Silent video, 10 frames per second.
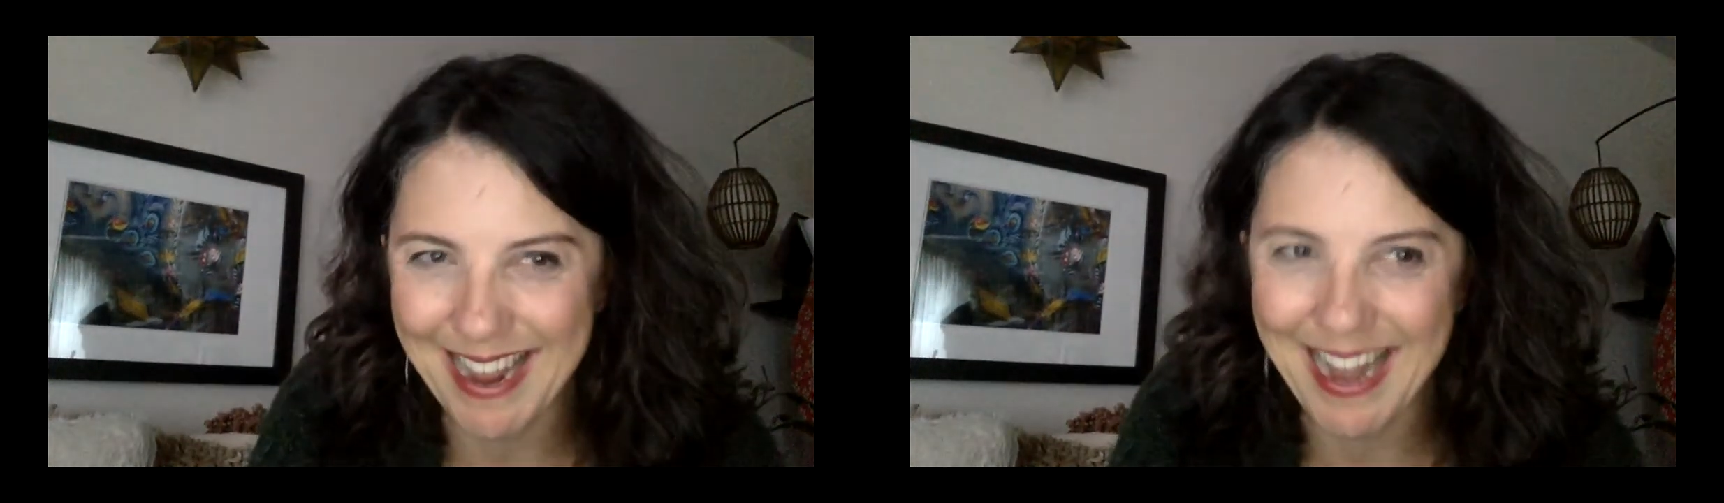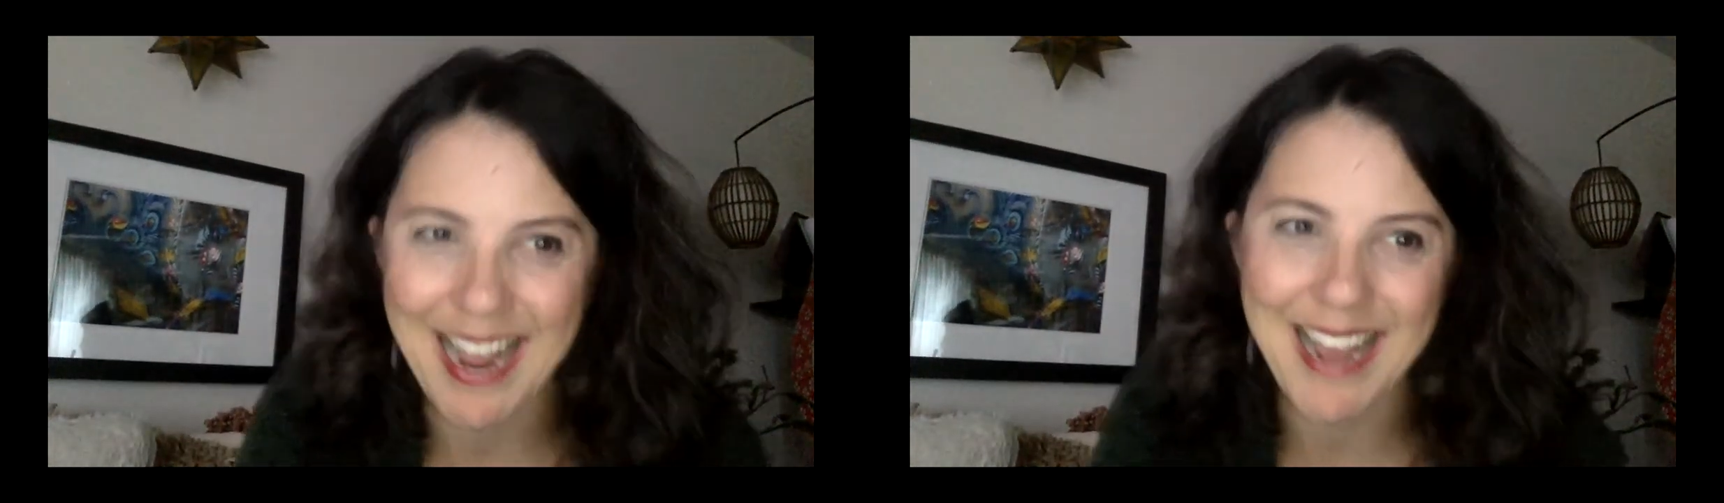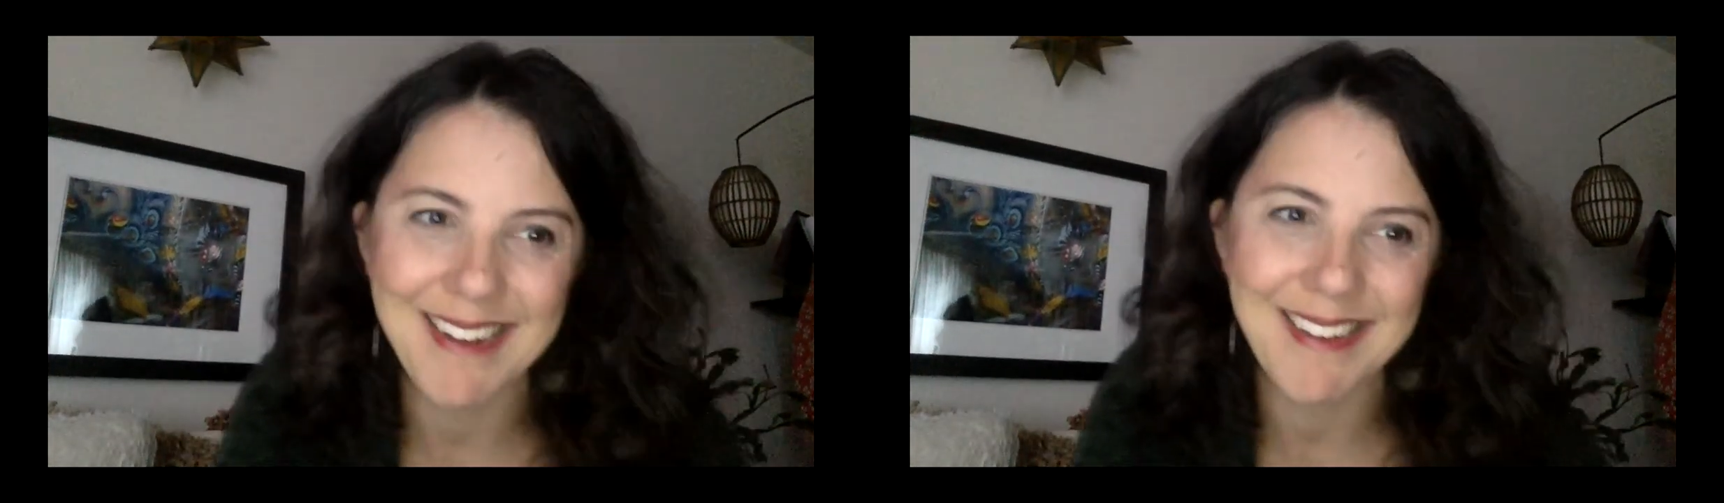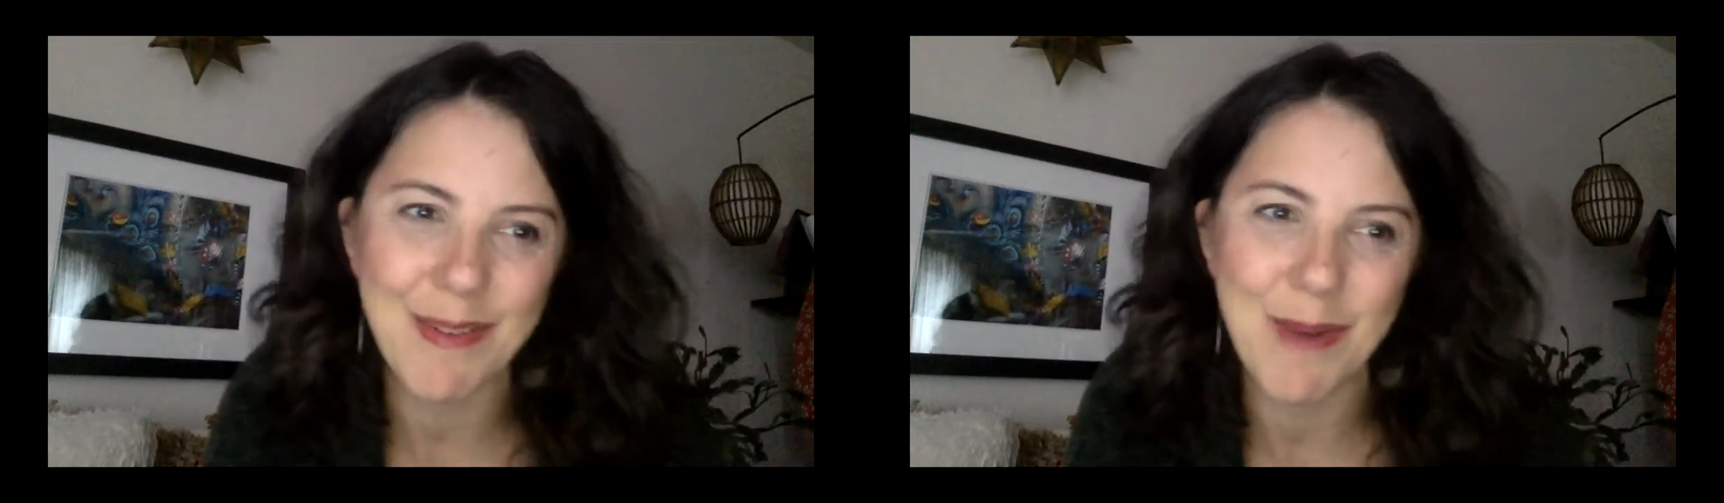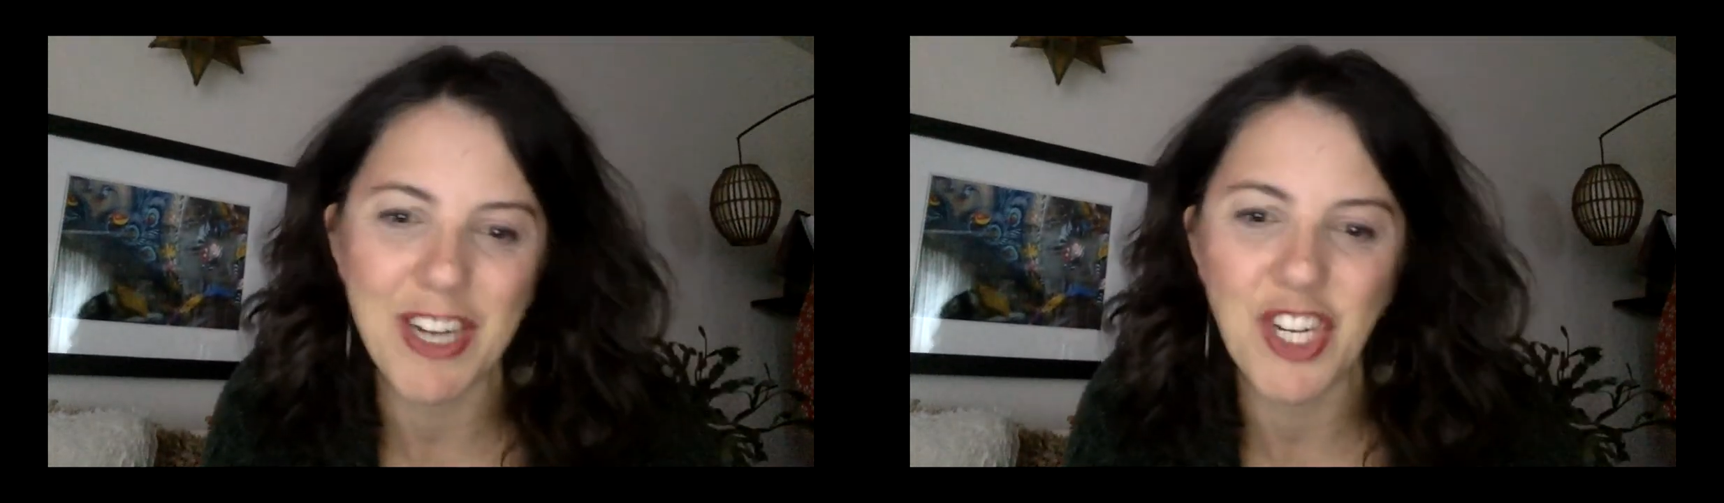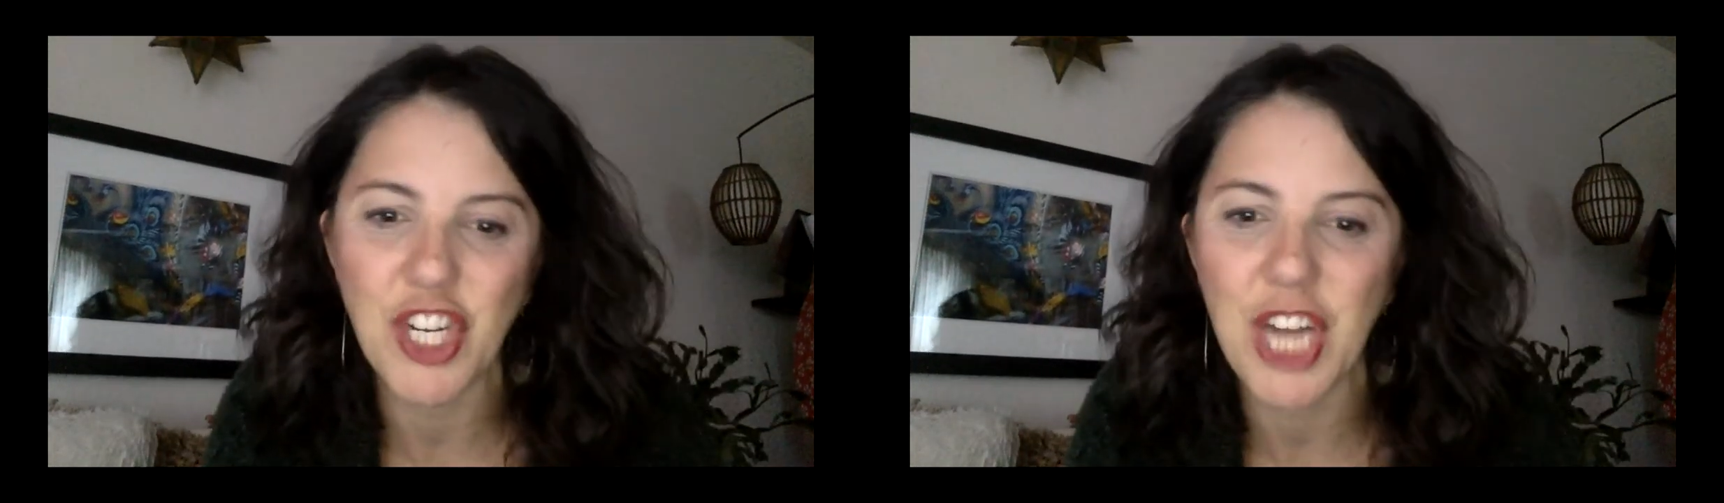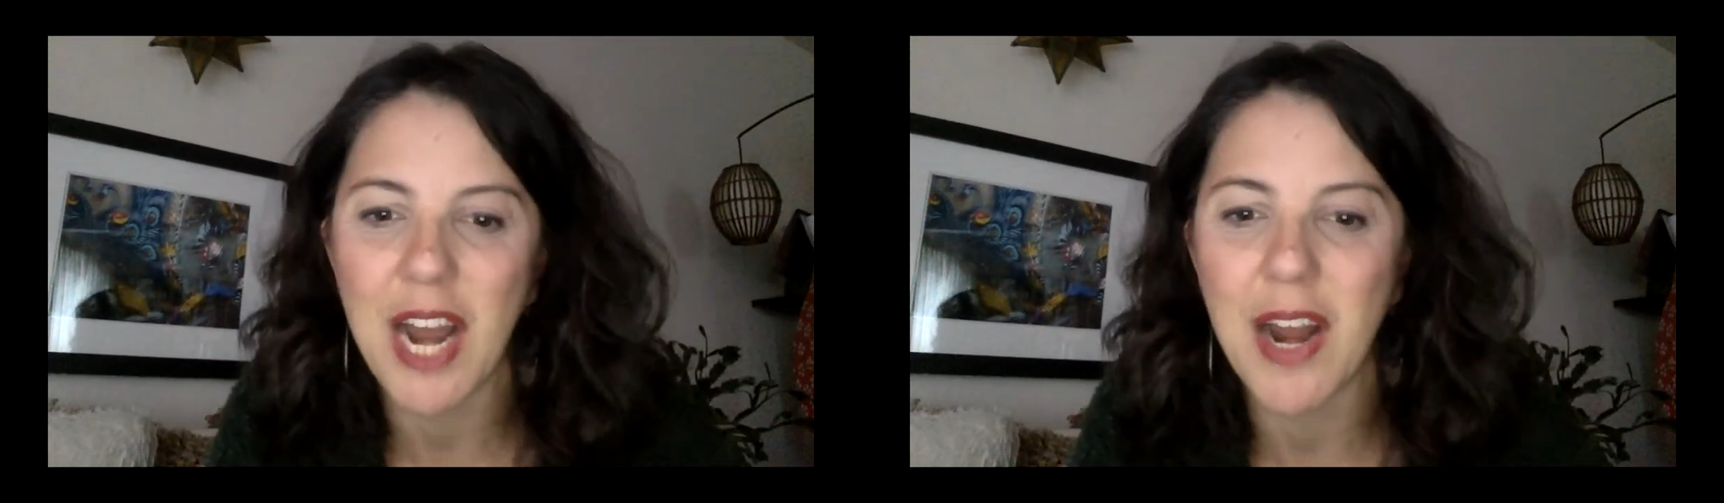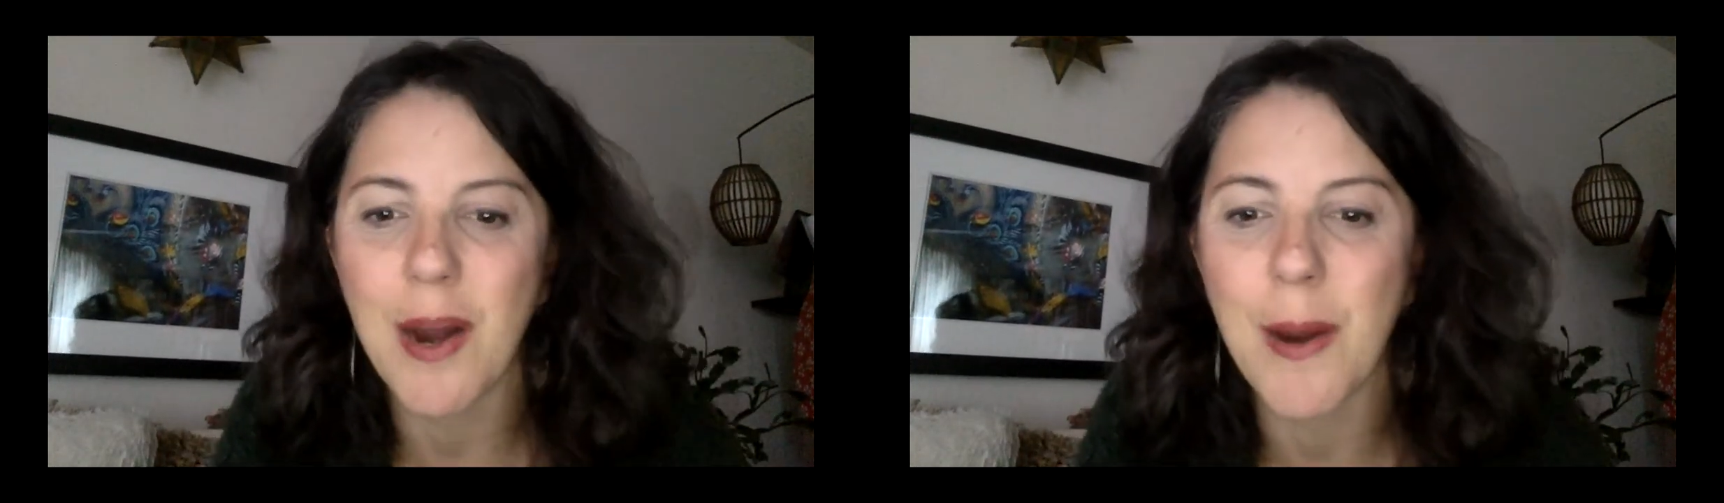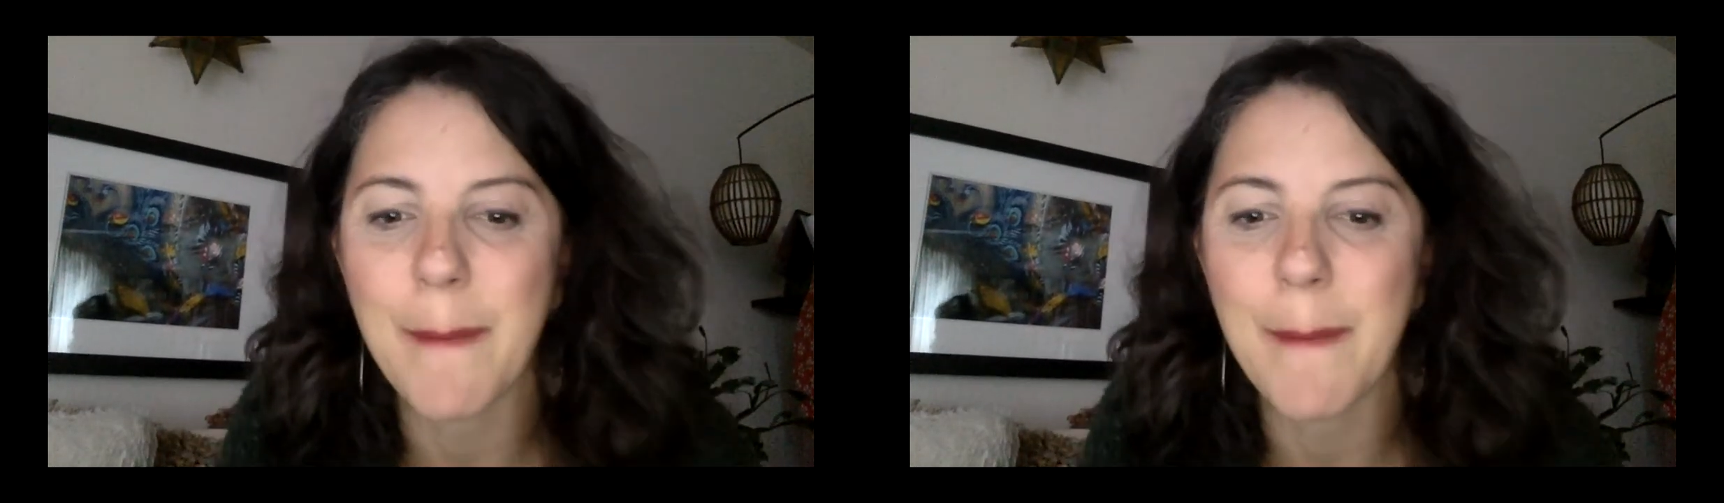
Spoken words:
And I actually want to share